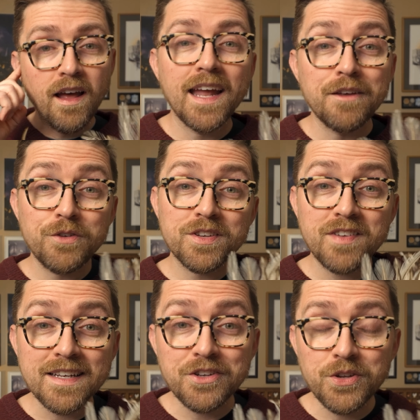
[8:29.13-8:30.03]
And if you
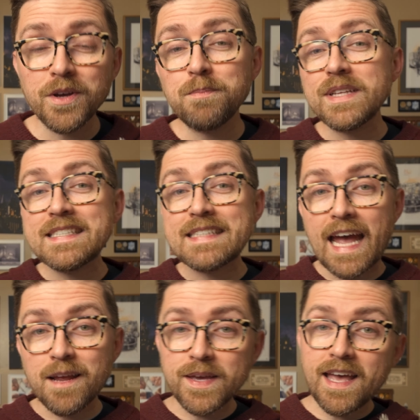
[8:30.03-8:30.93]
decide to do it, please
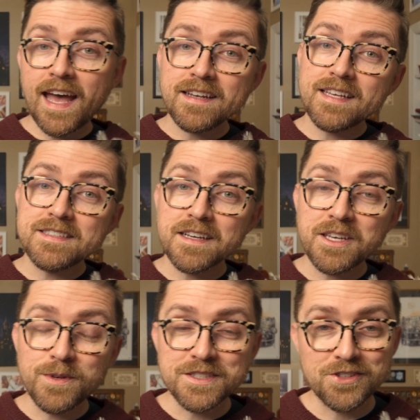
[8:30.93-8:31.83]
tag me at Kentucky
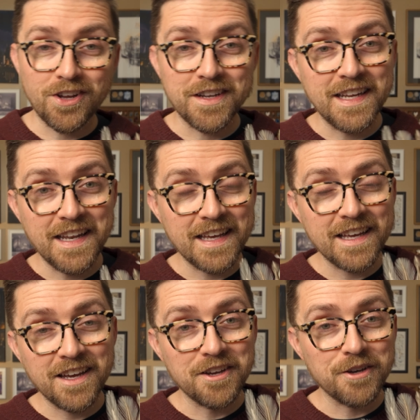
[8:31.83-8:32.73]
Wizard on
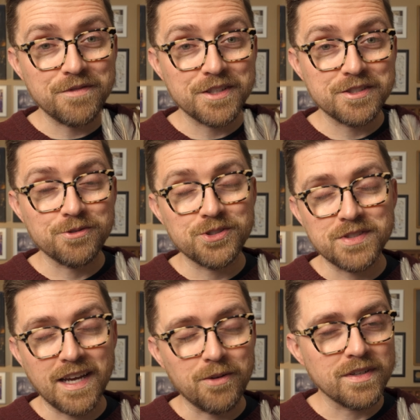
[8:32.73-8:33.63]
any of the
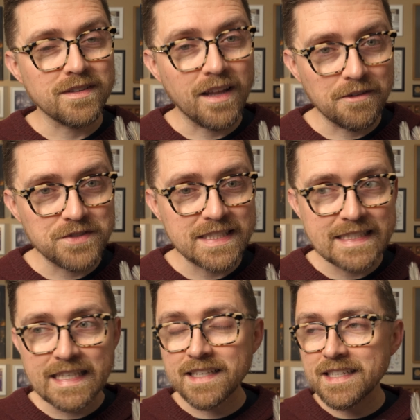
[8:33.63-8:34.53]
socials. I would love to
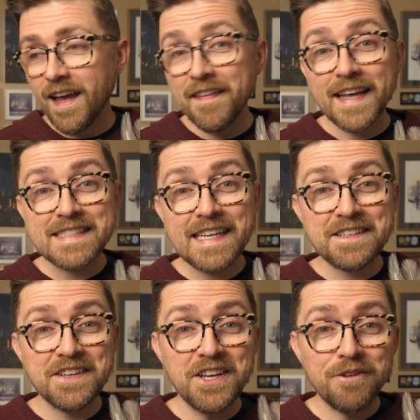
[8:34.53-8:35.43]
see it. And that's
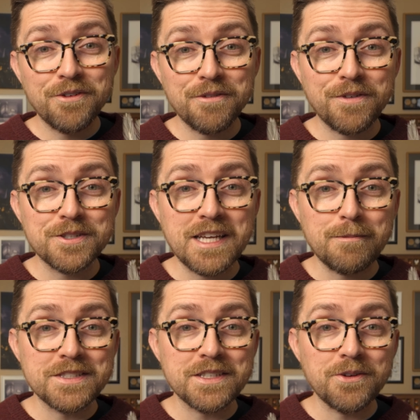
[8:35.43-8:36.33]
it for the first
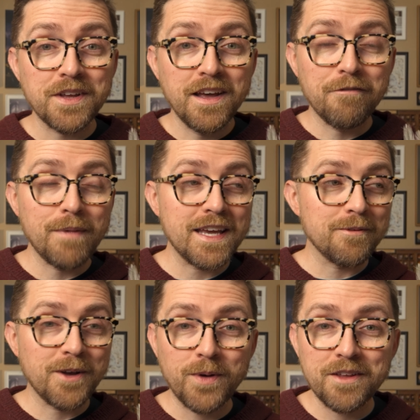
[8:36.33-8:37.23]
episode of Making
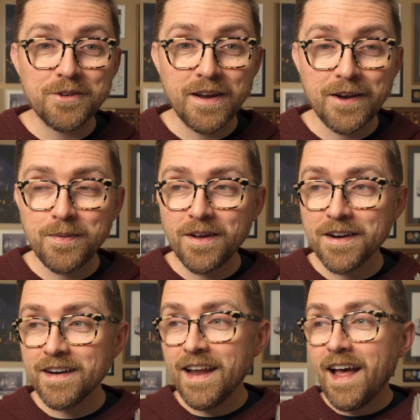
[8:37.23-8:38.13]
My Way Through Harry
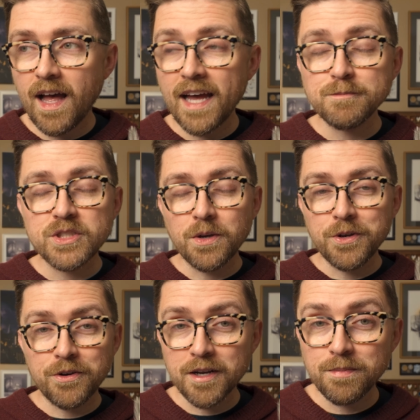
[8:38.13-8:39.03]
Potter. I'm so
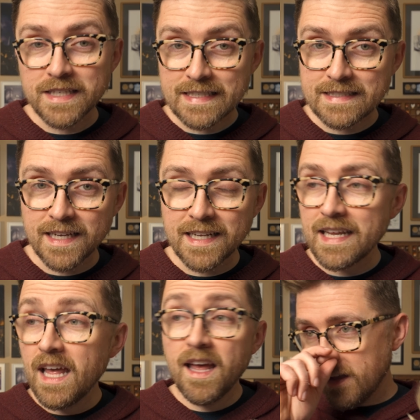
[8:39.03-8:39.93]
incredibly excited.
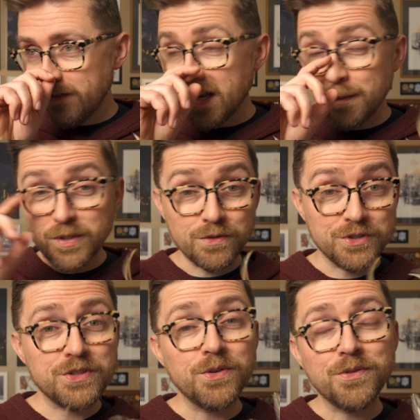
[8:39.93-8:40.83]
I've had
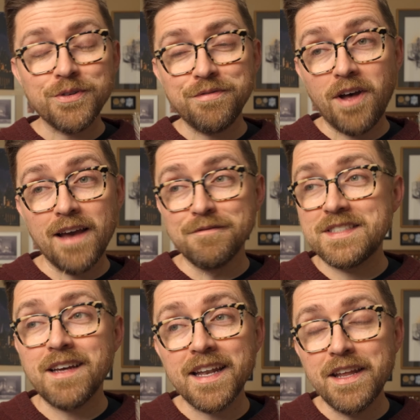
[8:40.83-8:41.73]
episodes 2 through 5
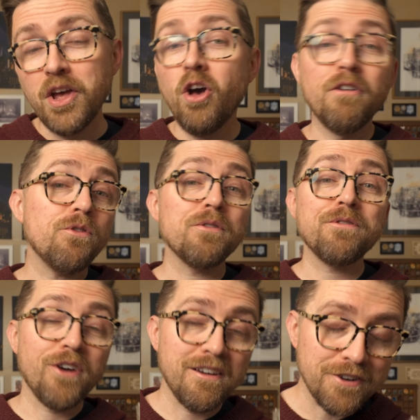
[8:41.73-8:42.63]
done for
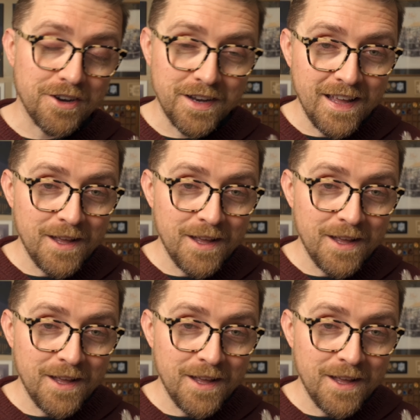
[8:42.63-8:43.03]
forever.